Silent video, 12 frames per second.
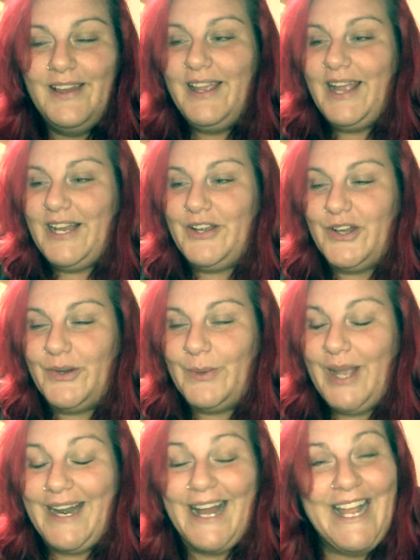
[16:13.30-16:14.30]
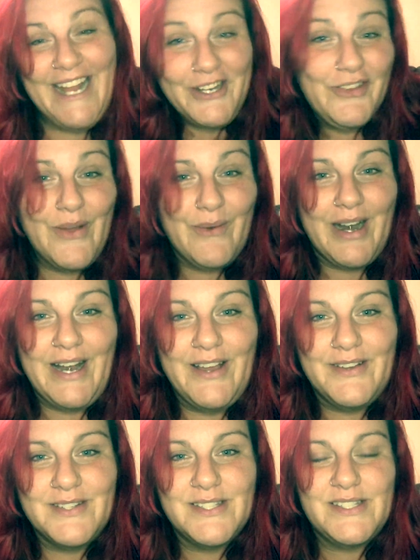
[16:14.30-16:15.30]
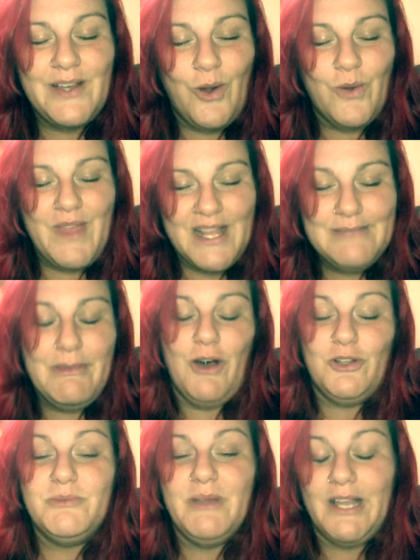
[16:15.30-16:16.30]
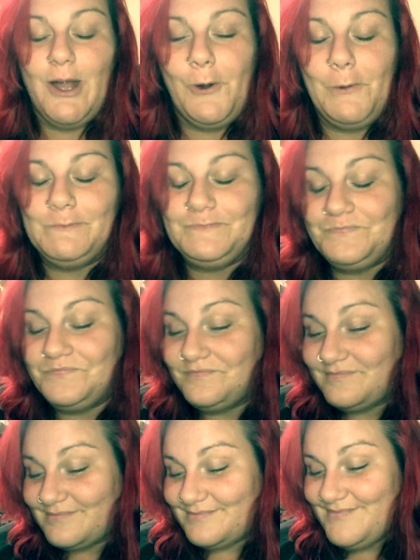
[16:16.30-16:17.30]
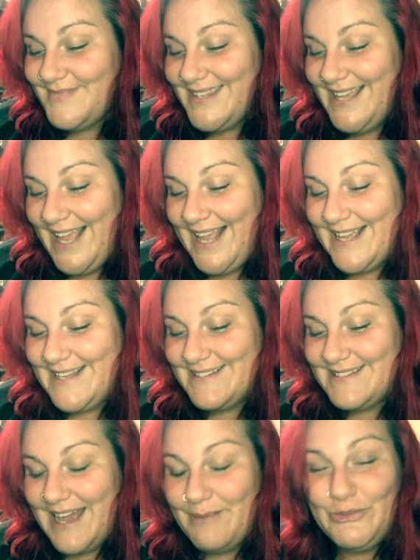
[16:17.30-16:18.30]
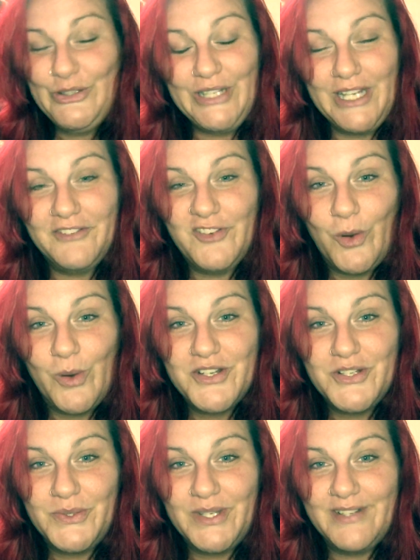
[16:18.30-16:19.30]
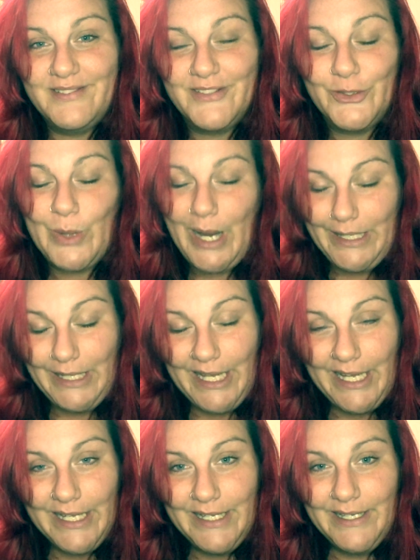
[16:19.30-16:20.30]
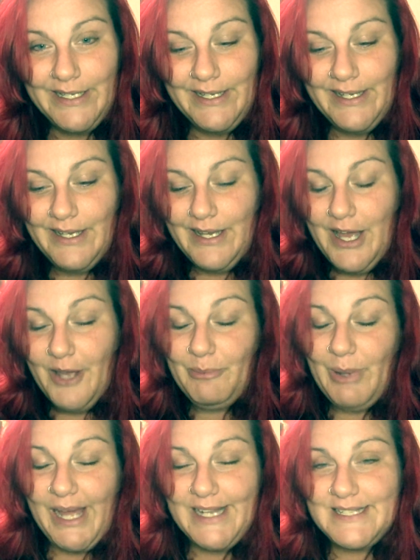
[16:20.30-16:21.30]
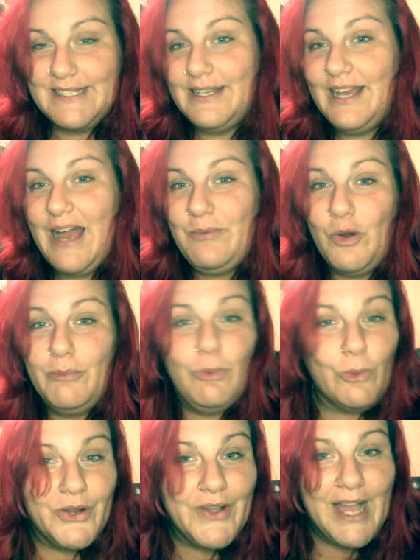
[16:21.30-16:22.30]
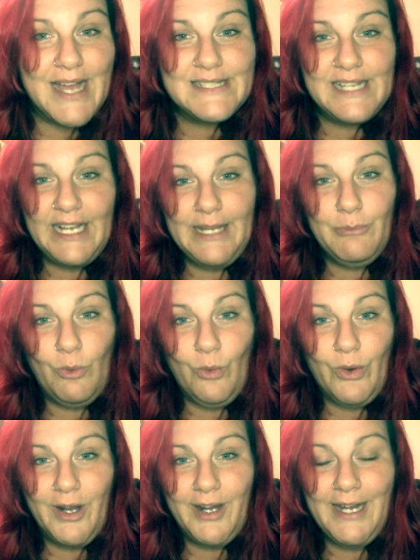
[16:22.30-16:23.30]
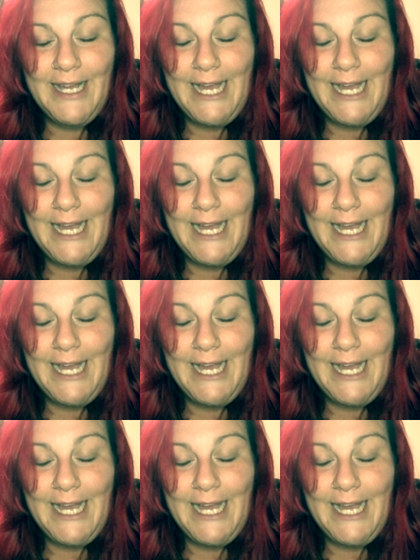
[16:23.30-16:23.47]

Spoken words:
and I can't do that right now. So that's my ultimate goal, and I'm looking forward to it greatly. But I won't bore you guys anymore.